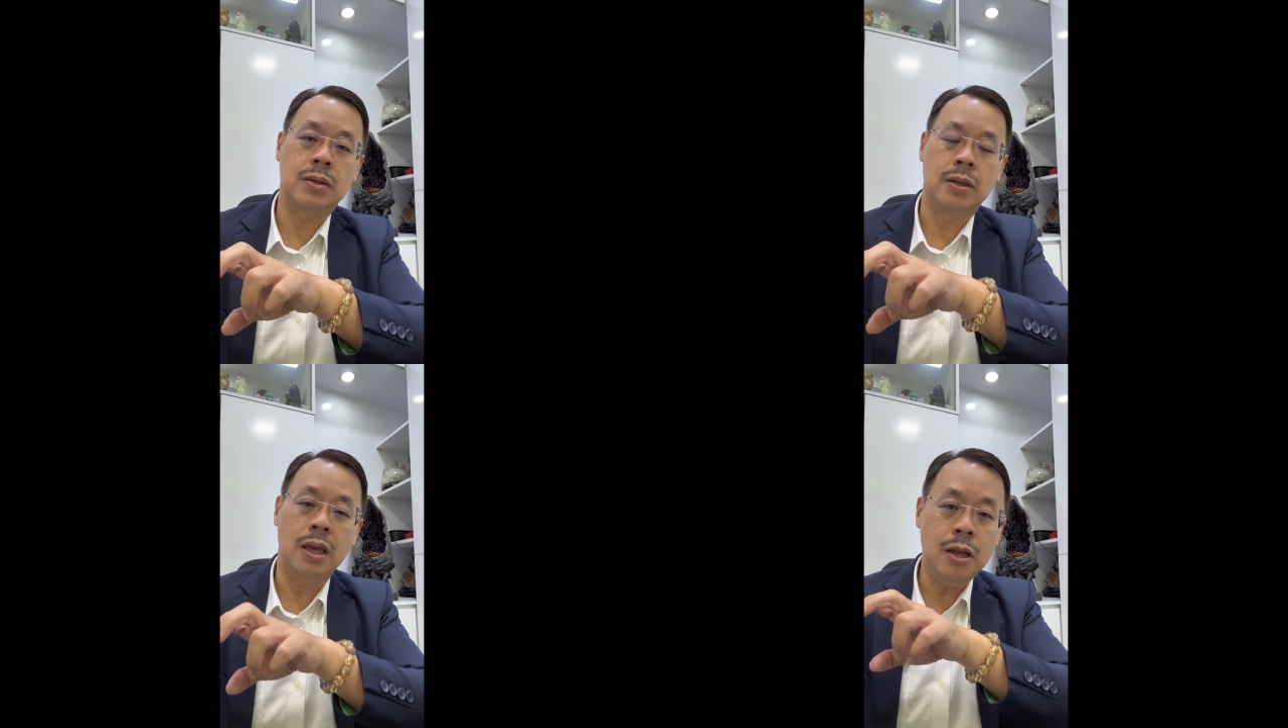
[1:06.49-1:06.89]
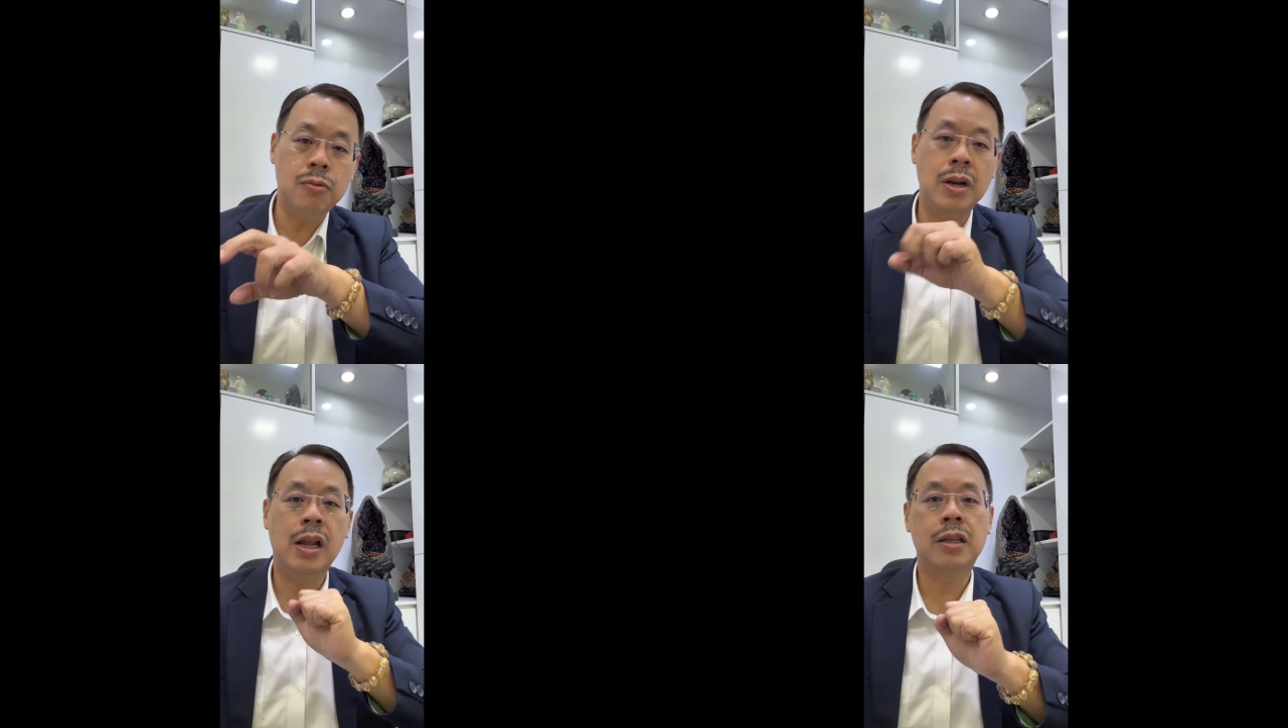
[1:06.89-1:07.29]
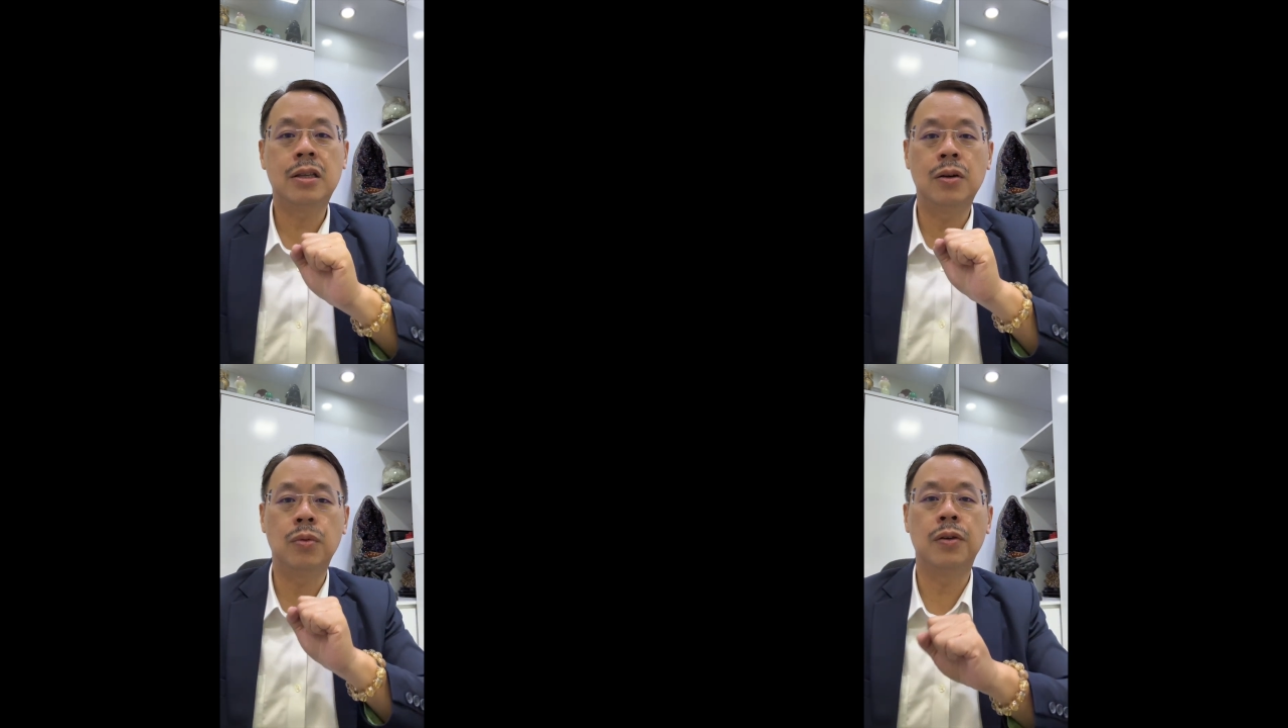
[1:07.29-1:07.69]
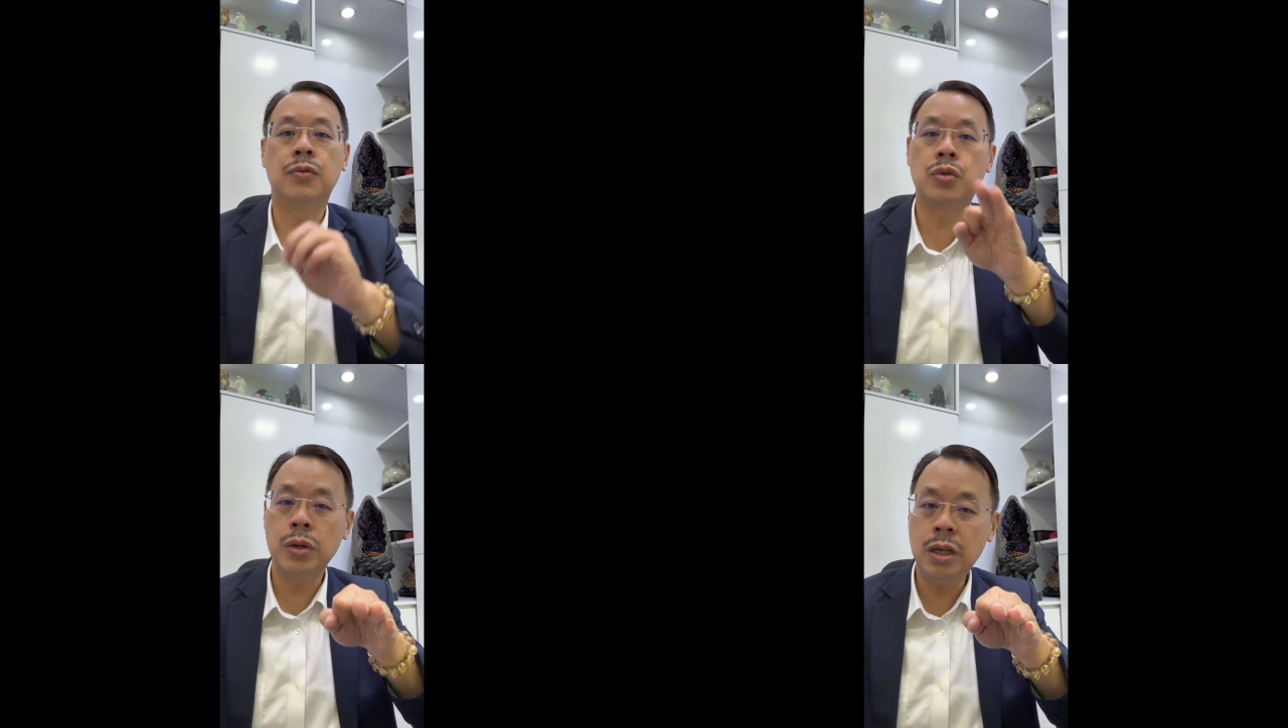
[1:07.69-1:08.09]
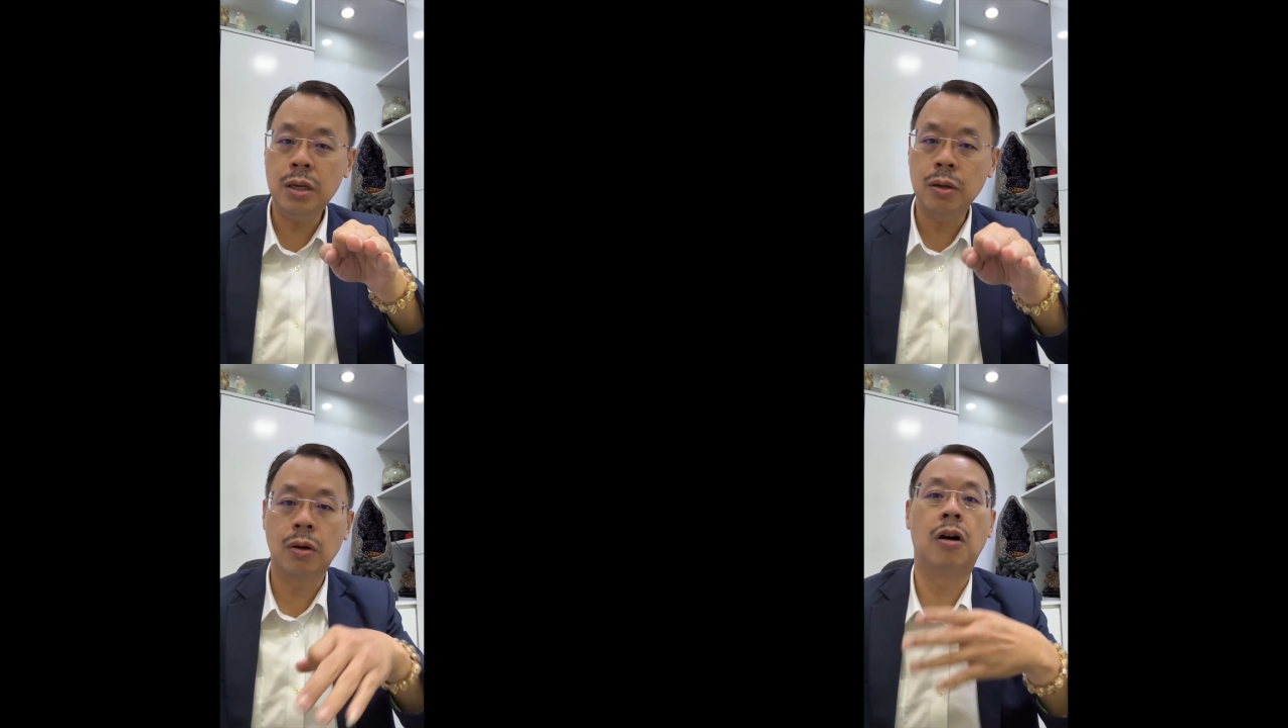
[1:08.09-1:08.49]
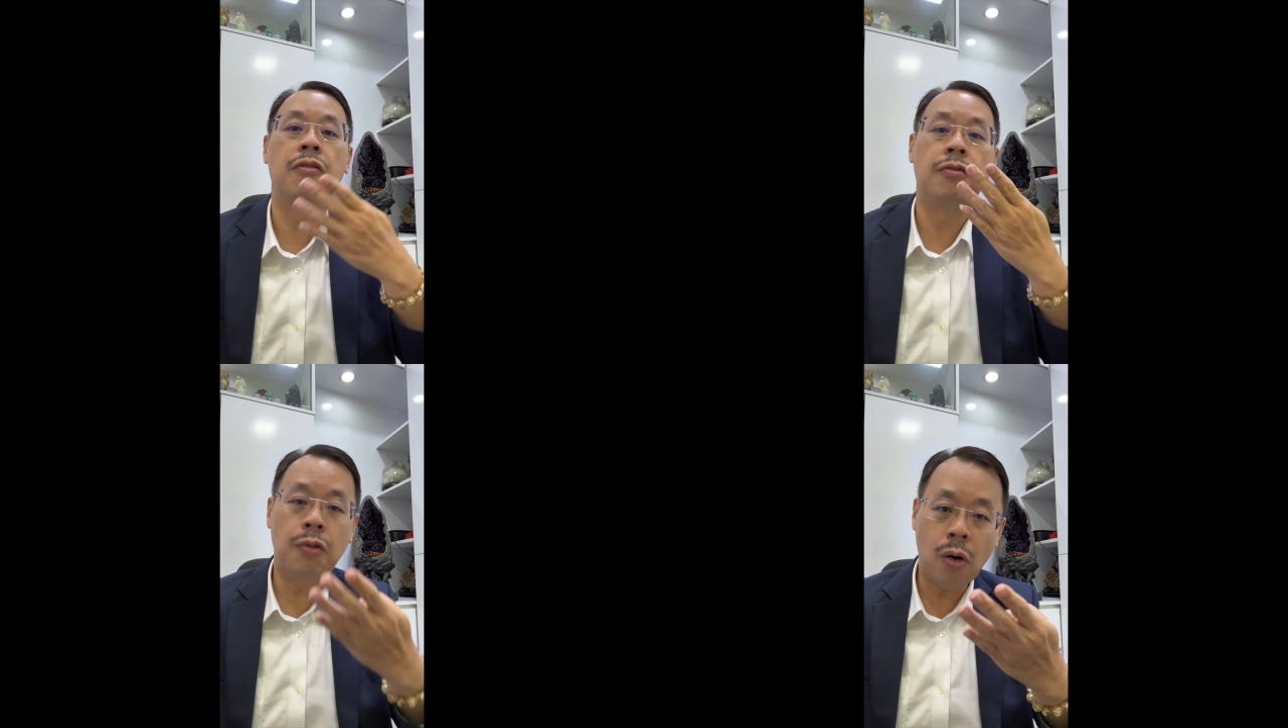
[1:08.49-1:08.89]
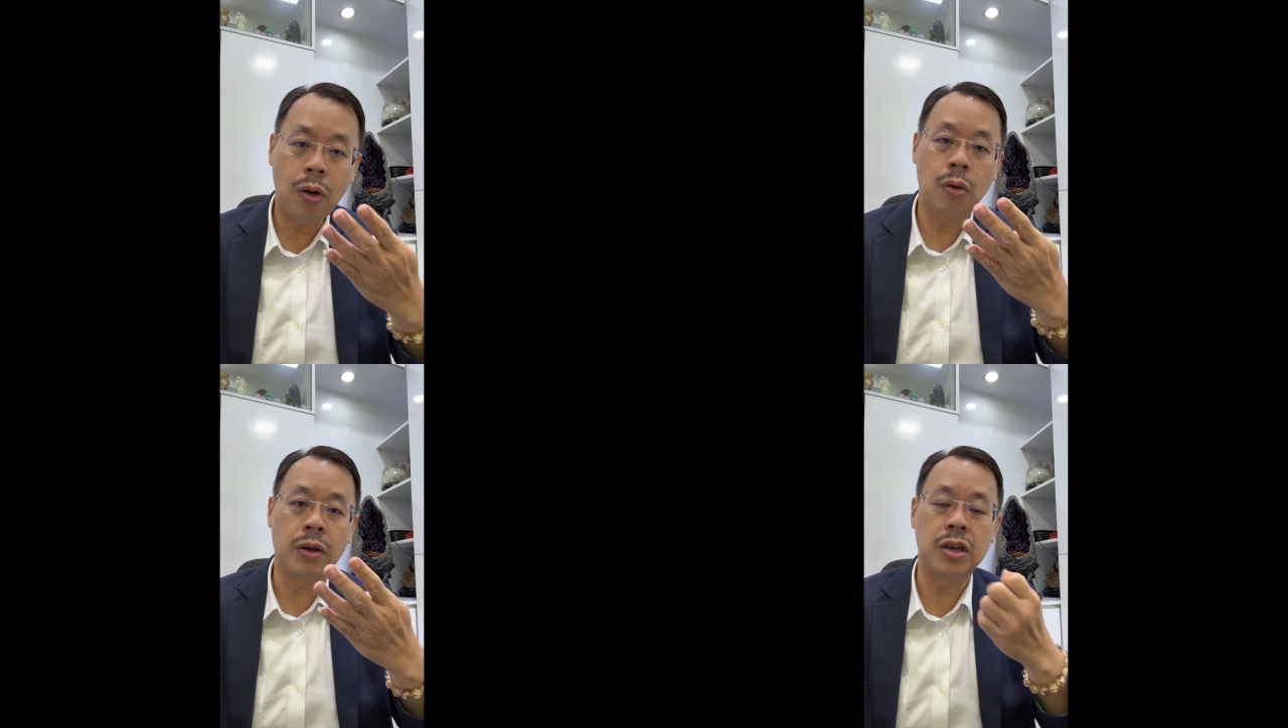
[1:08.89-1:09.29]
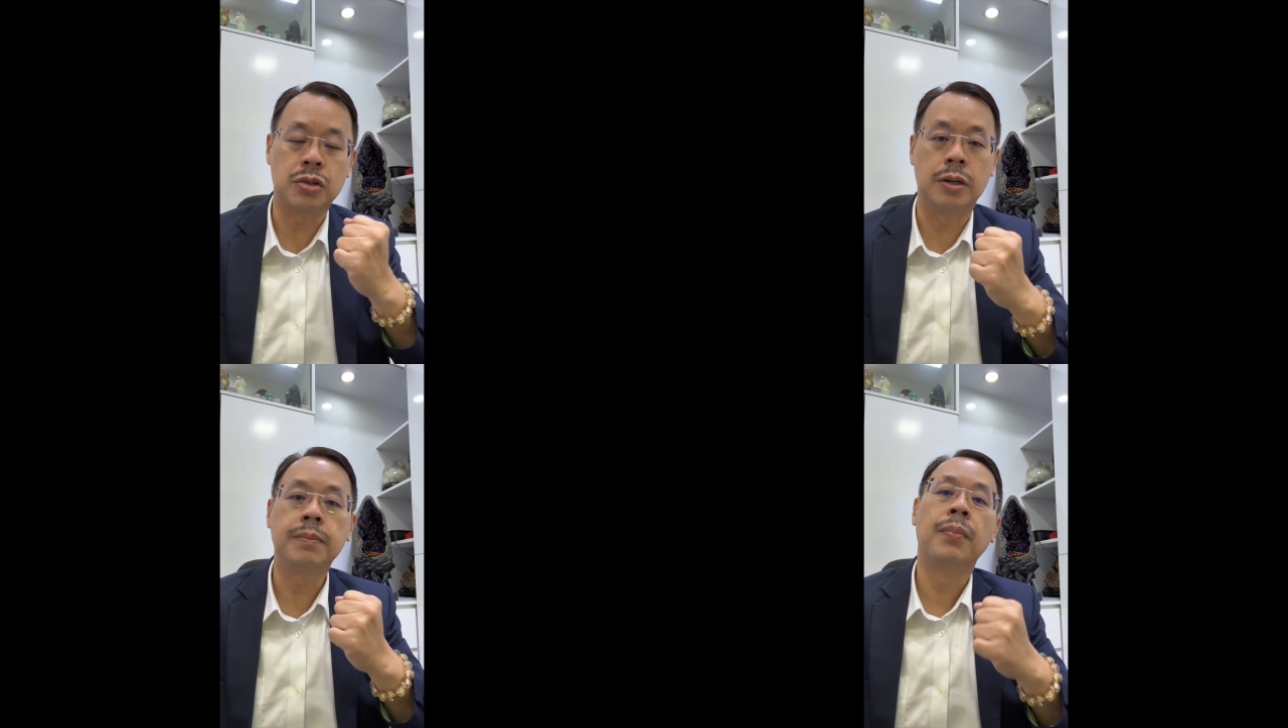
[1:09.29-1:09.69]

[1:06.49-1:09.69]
in related with 3 or 4 locations,